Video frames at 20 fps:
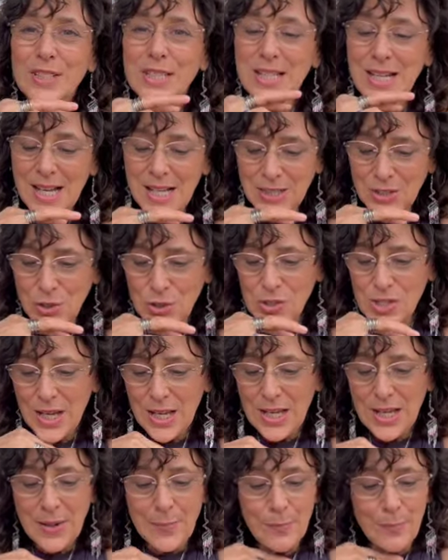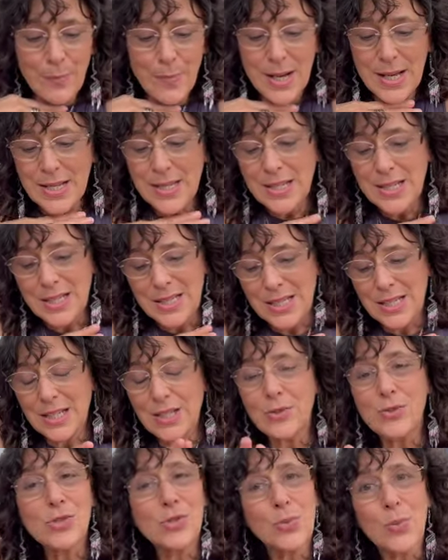$350, but it
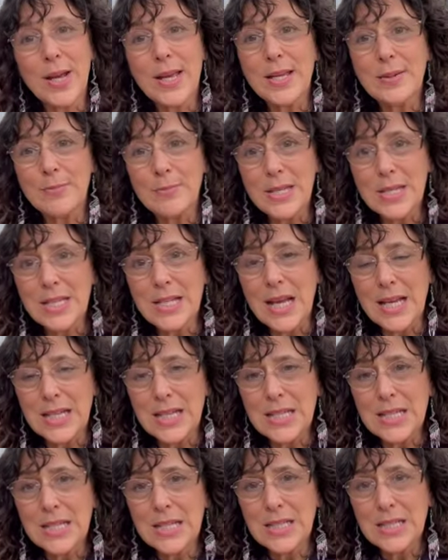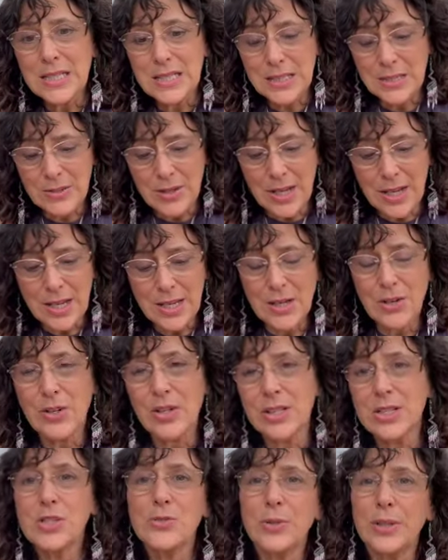goes away at midnight, okay,
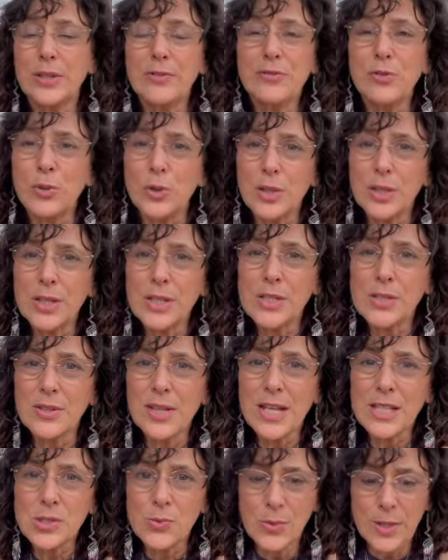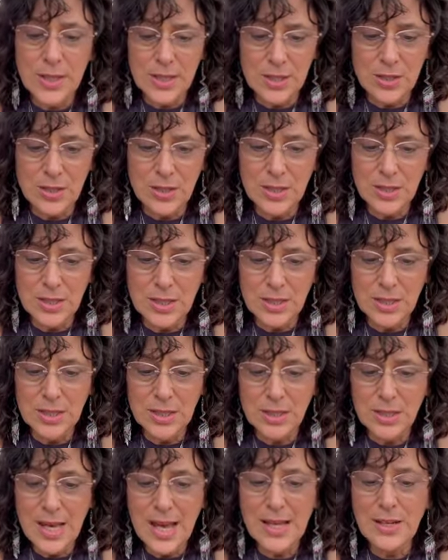August 24th. So that's when the, the
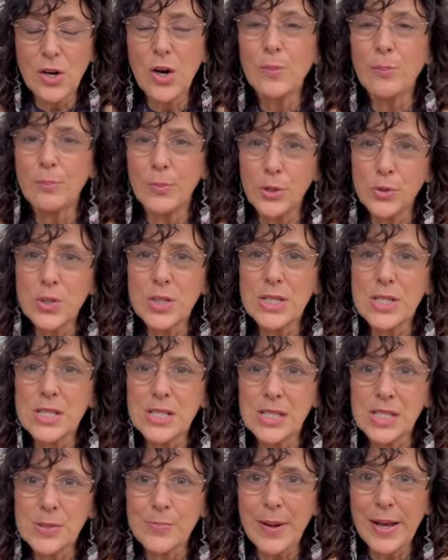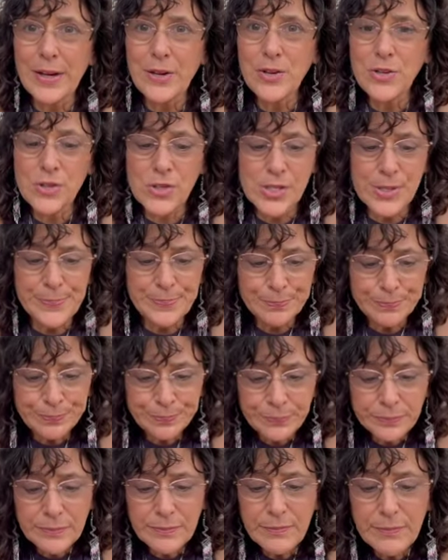that bonus expires.
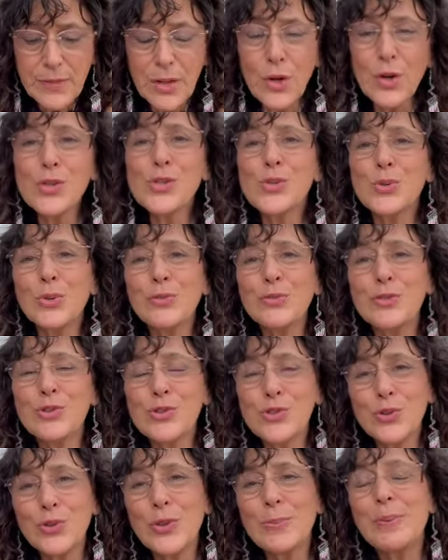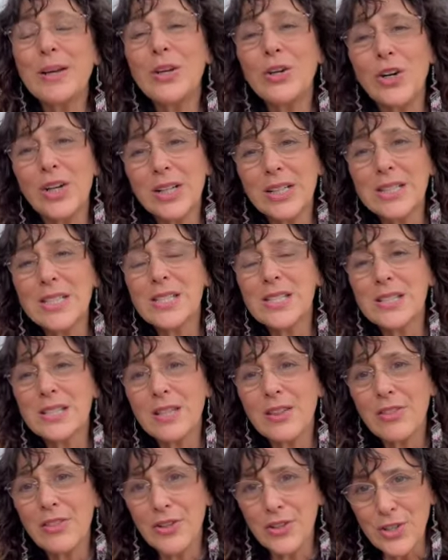Also, if you join by August
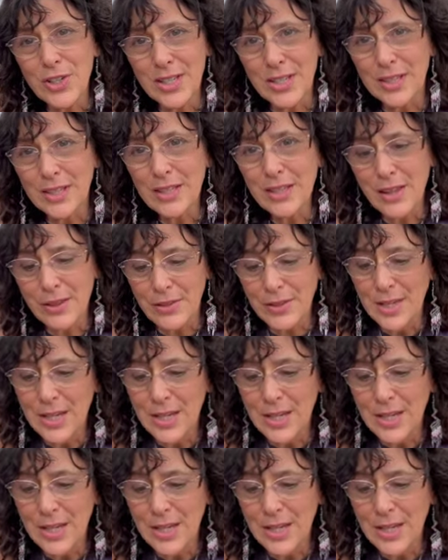30th,